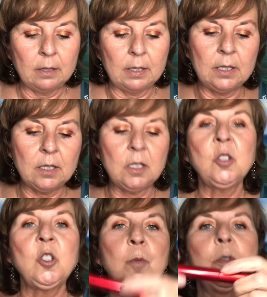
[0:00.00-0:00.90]
This is the
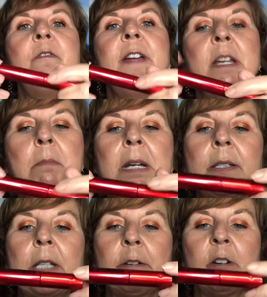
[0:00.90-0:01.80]
Super Fan
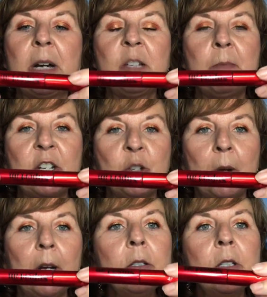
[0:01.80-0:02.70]
Mascara by
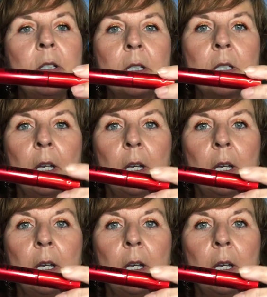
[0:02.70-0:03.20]
Smashbox